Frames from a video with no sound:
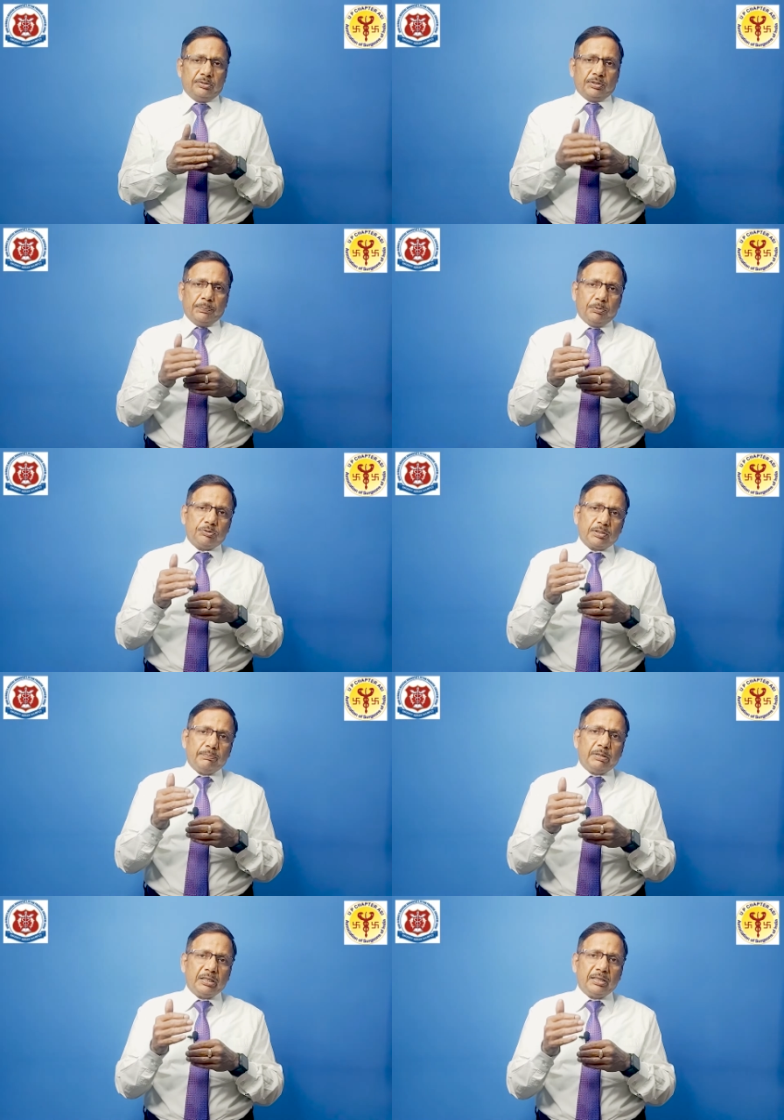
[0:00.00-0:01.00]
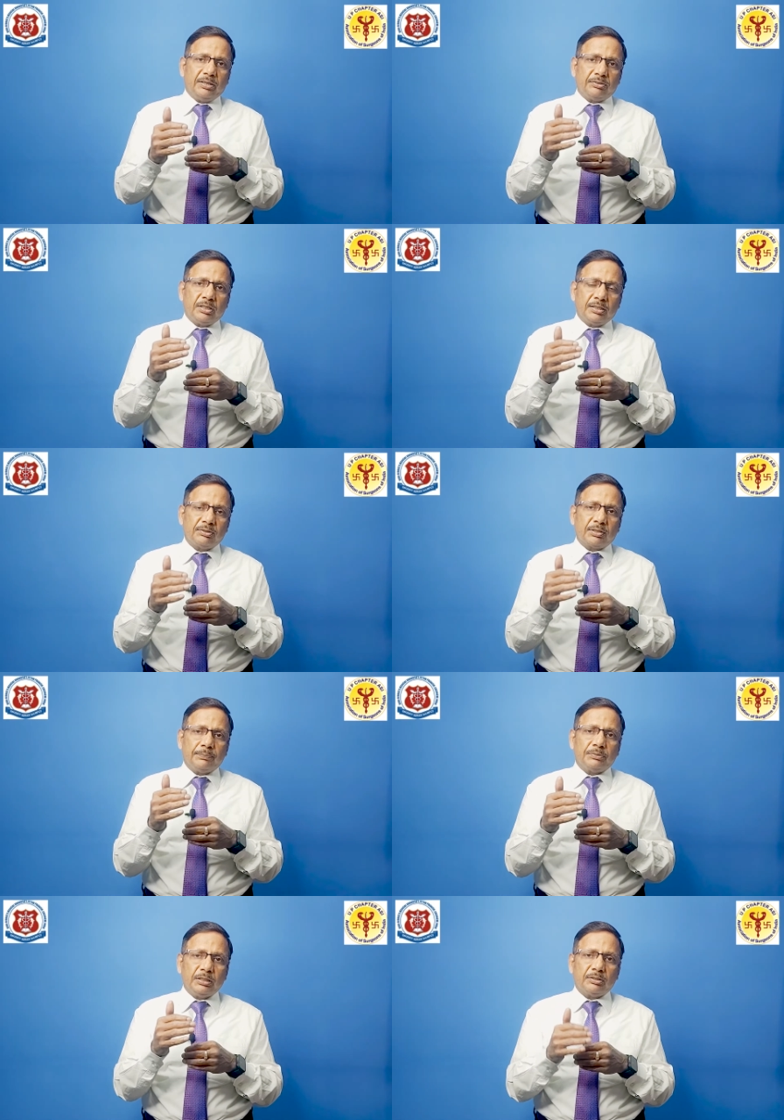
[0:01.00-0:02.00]
Suppose somebody has done
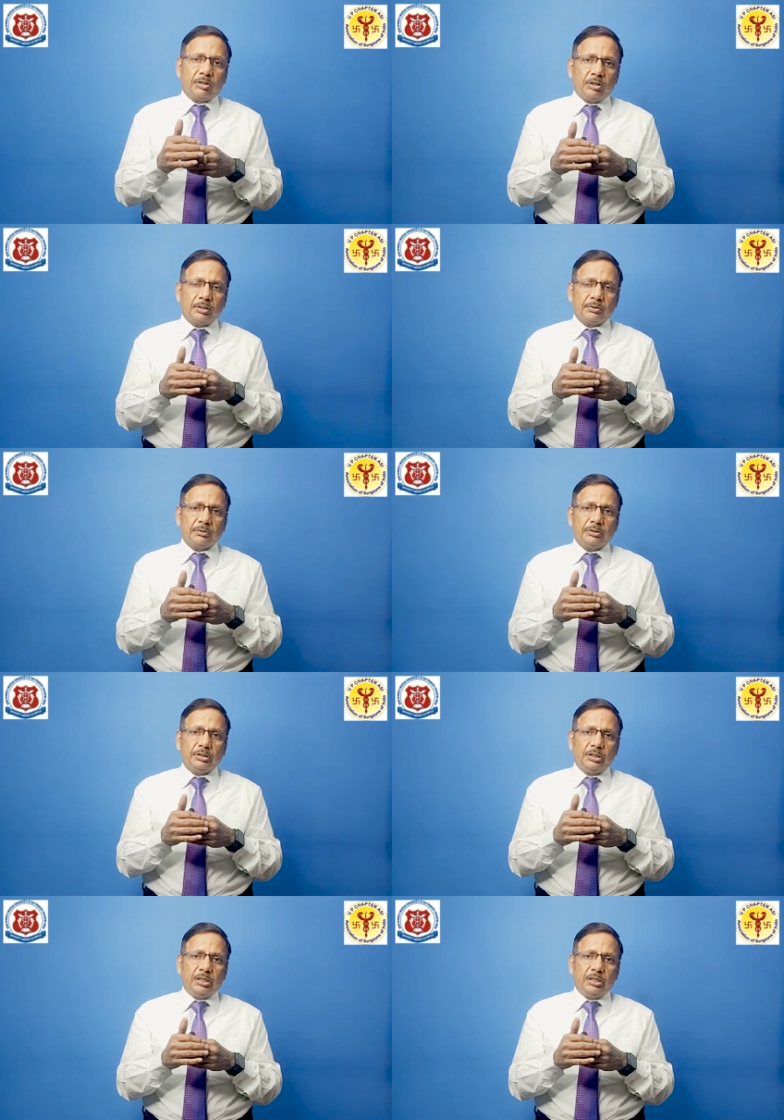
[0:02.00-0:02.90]
something wrong,